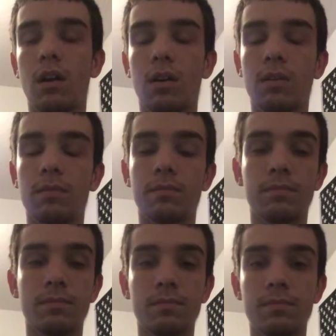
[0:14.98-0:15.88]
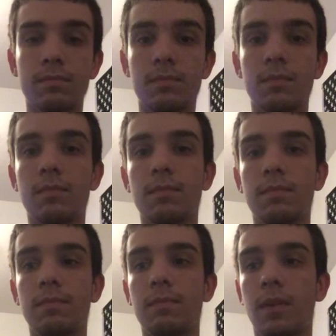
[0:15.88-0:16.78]
Um,
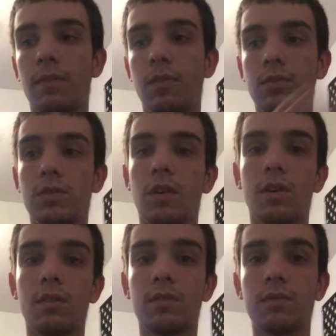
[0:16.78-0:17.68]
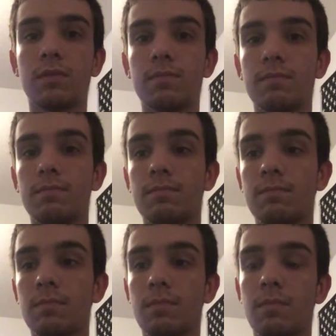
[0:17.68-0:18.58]
now first off,
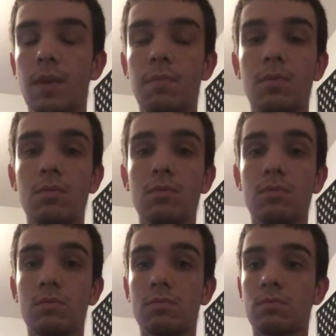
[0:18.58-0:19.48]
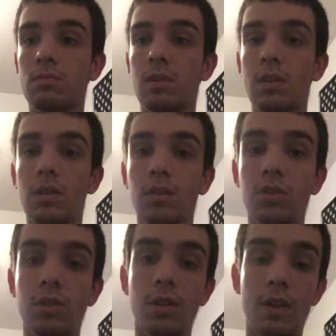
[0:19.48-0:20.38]
people need to
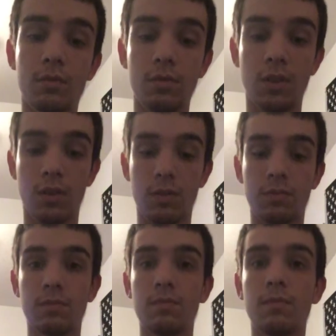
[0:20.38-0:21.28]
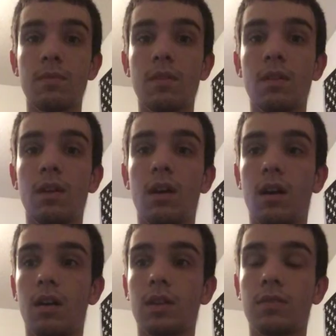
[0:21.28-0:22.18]
chill out, you know.
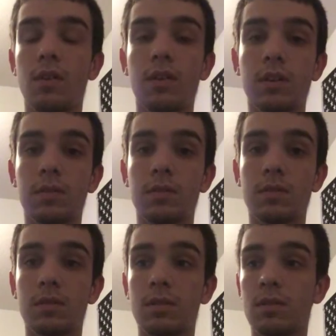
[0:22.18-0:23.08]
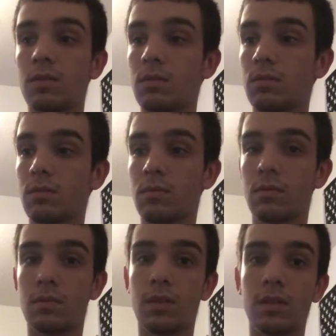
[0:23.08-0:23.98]
Uh, as far as
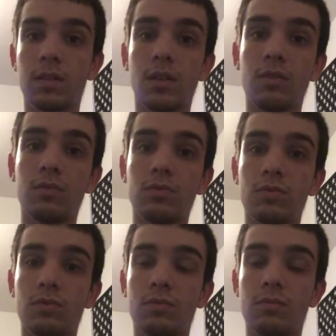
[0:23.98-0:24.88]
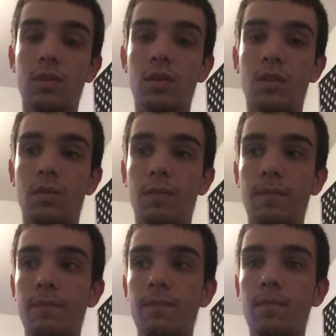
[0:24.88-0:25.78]
this goes, you know,
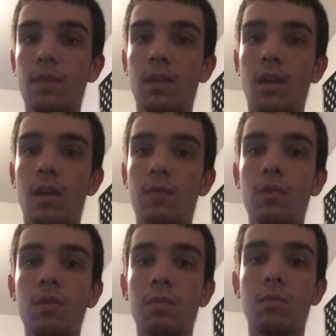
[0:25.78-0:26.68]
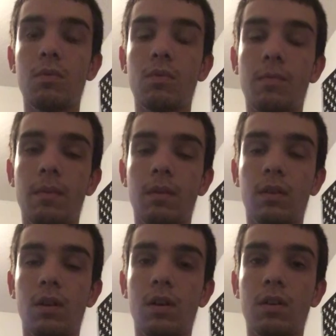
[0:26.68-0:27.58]
if you're going to pull
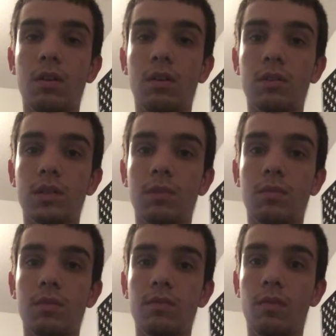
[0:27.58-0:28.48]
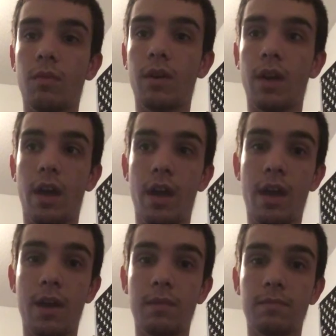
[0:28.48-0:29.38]
a gun on someone for wearing a
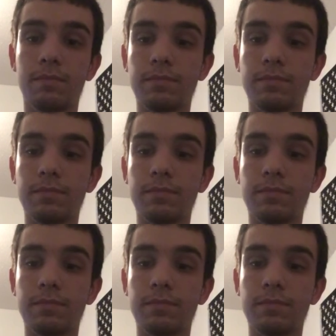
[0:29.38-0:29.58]
hat,